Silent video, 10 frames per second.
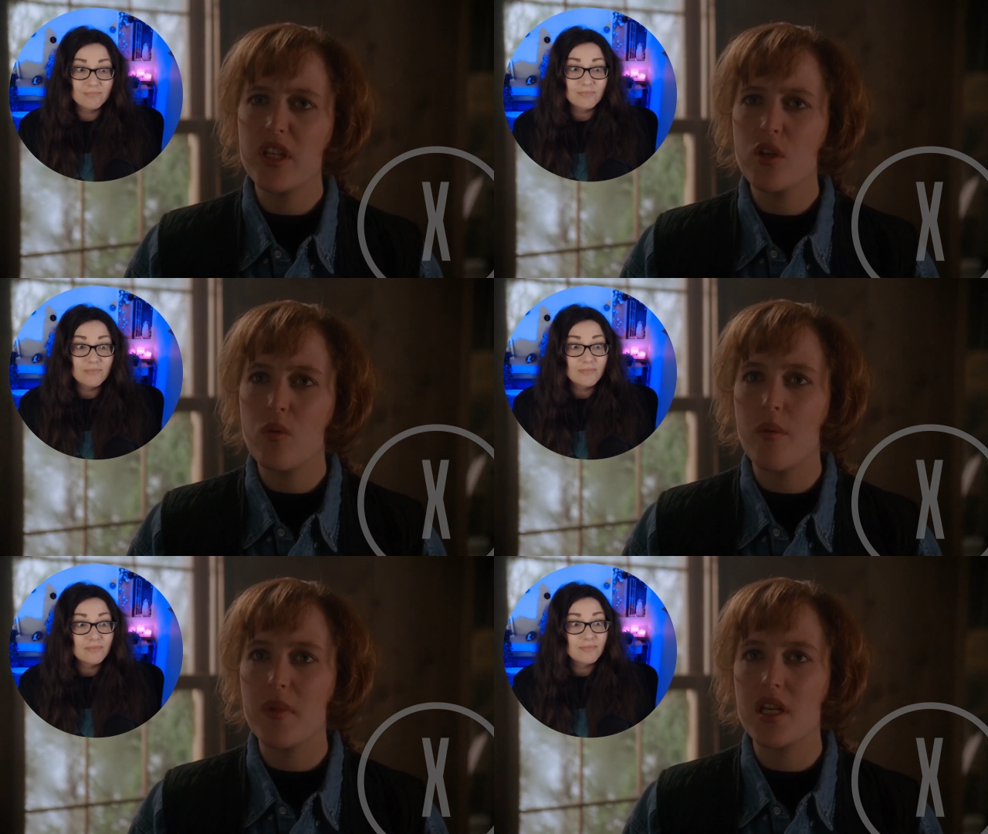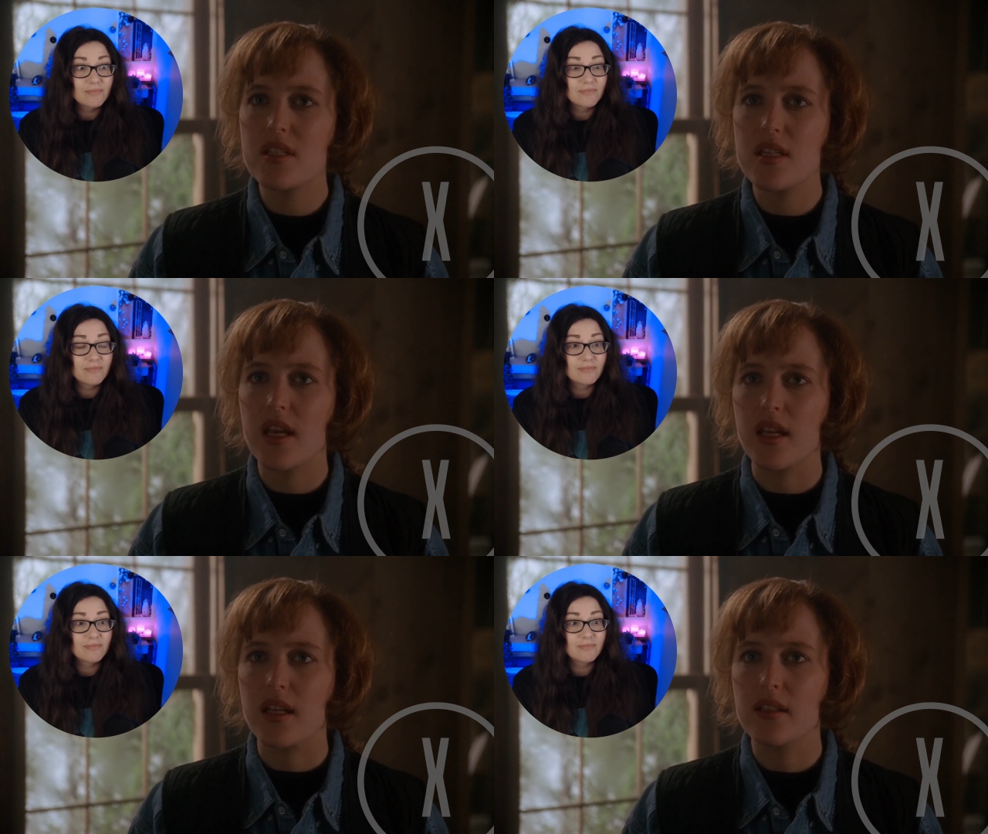Speaker 1: Well, what do you want me to
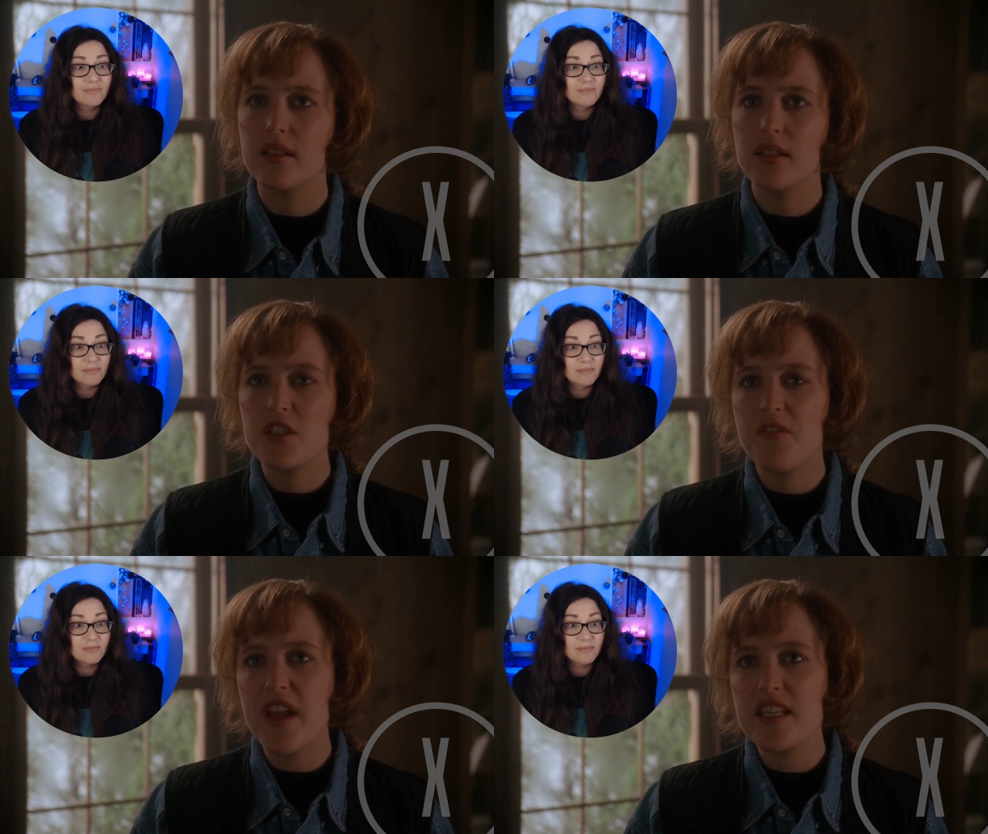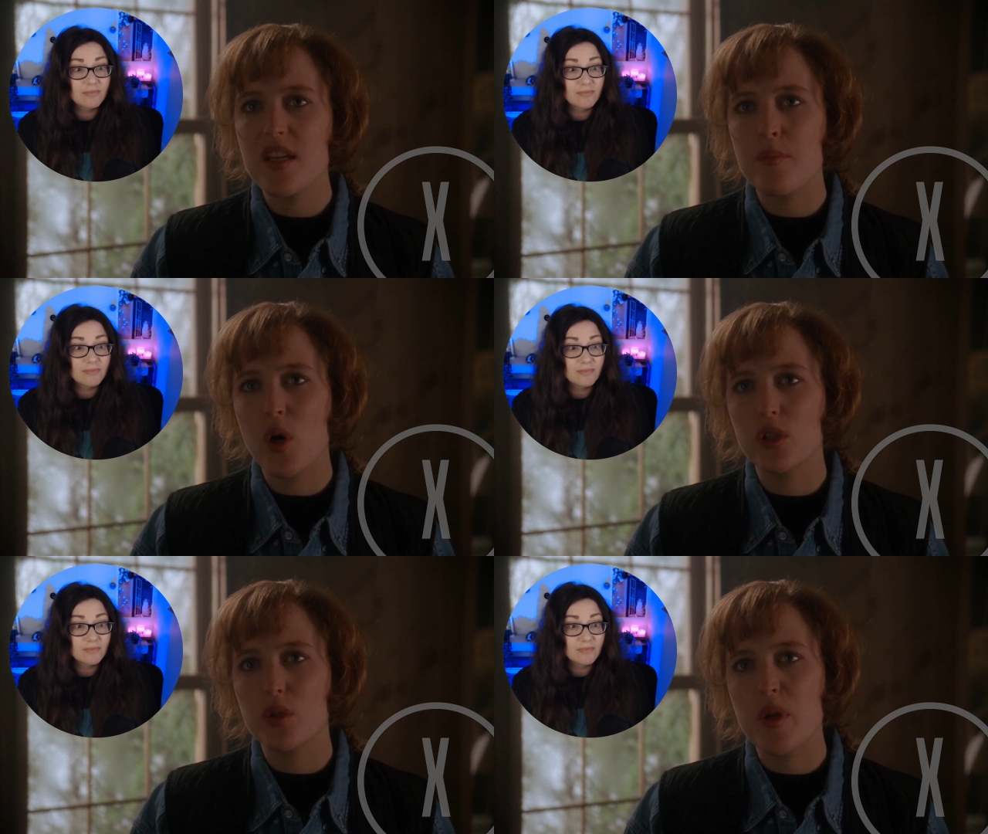say? Let's face it,
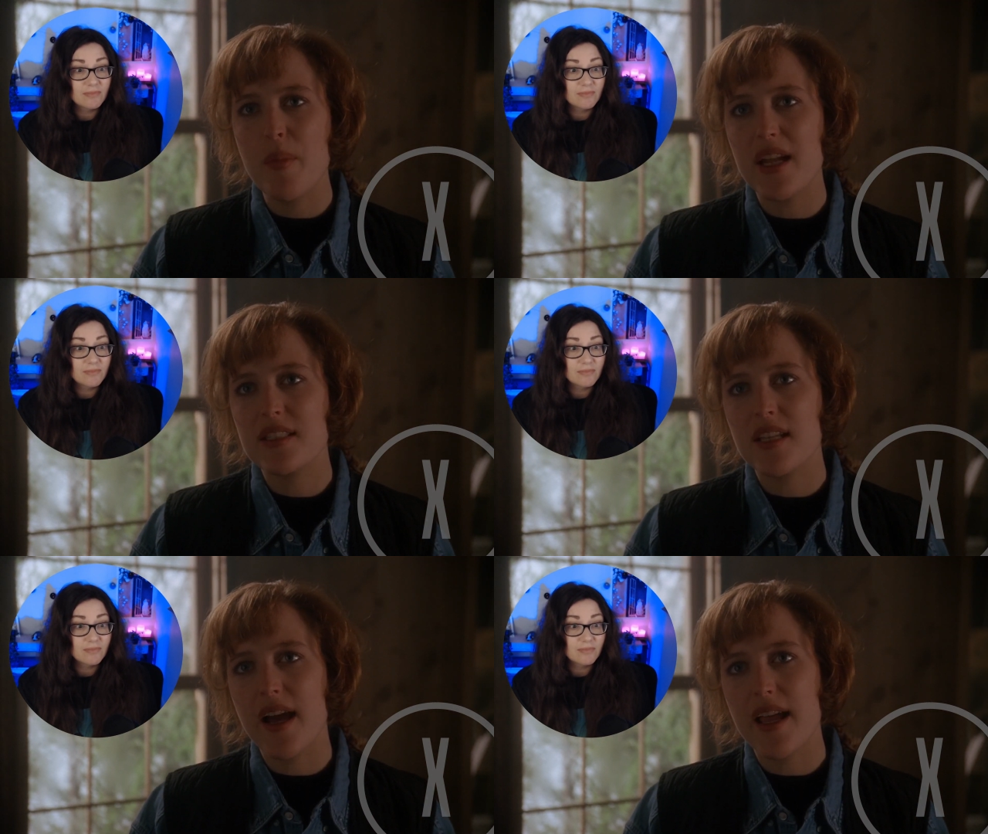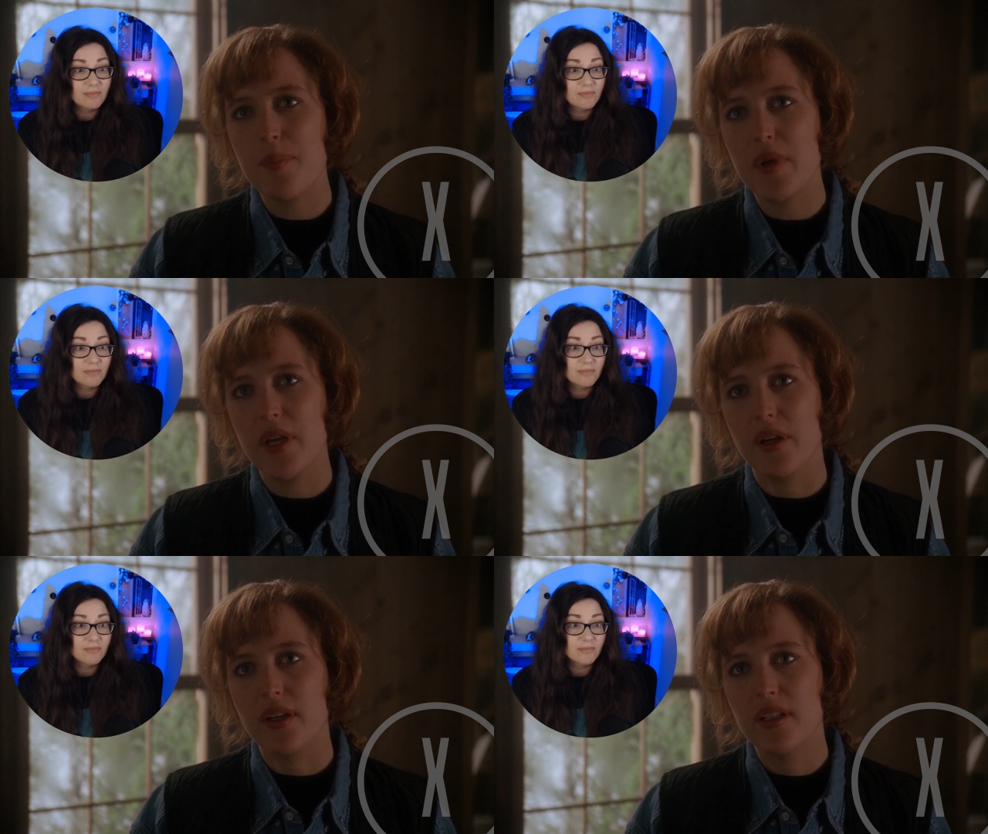Mulder, we might die up
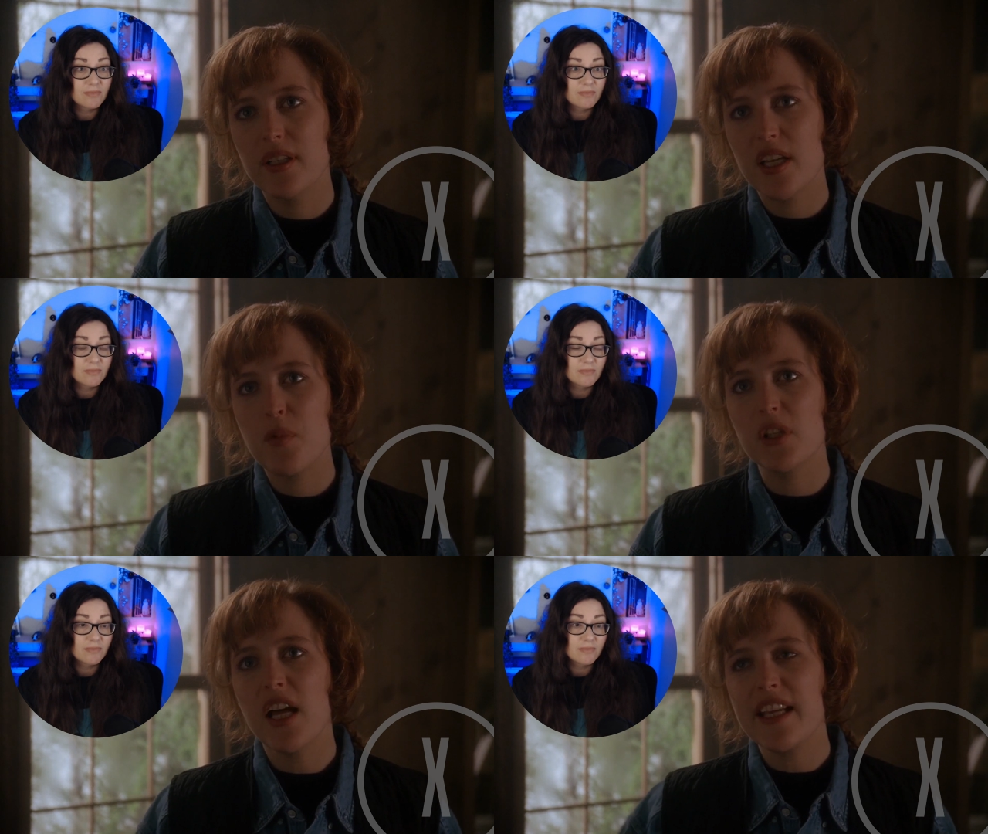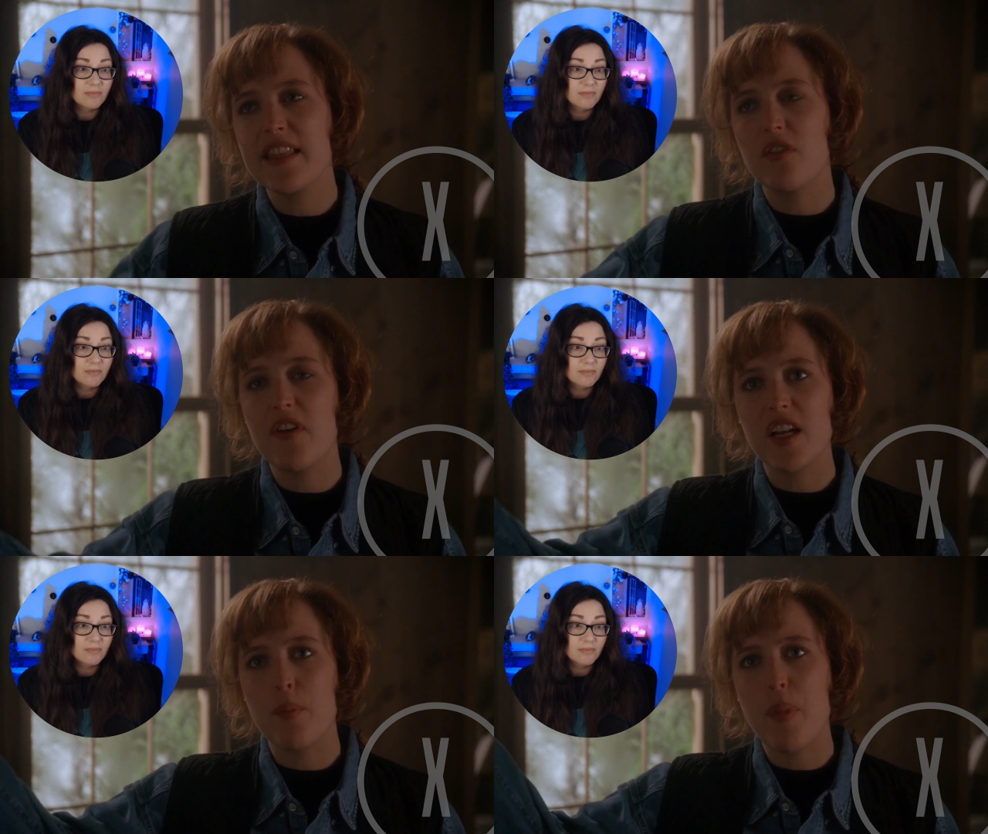here. If we're lucky, they'll
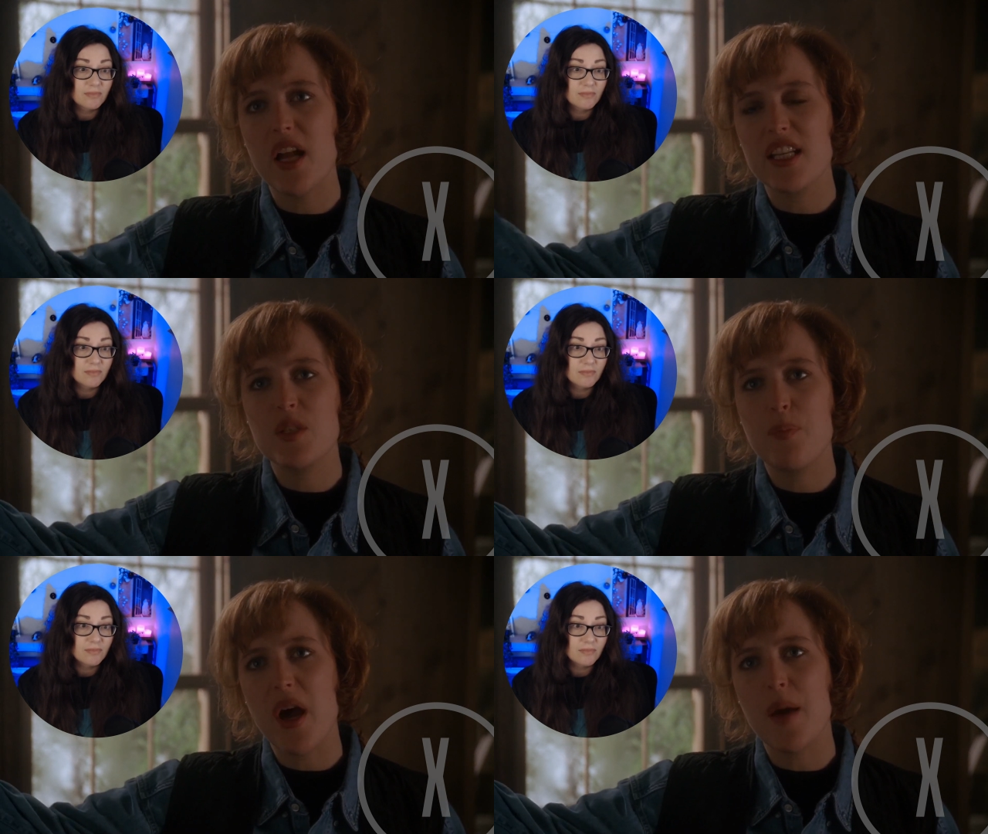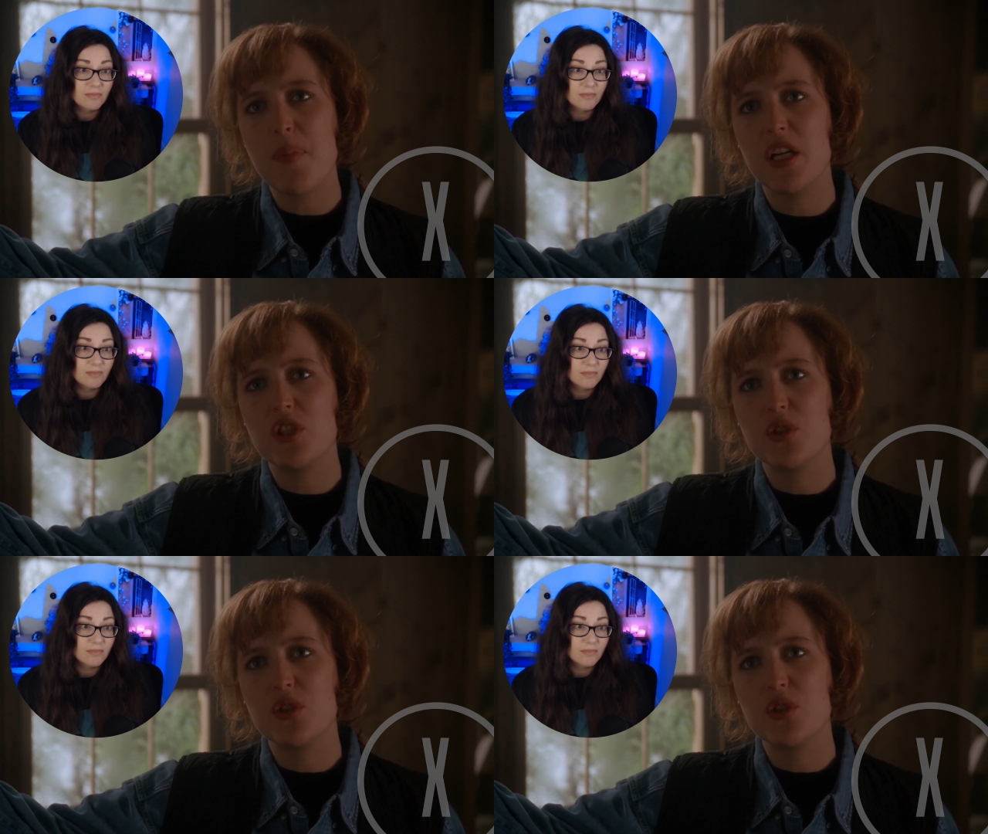find our bodies spun up in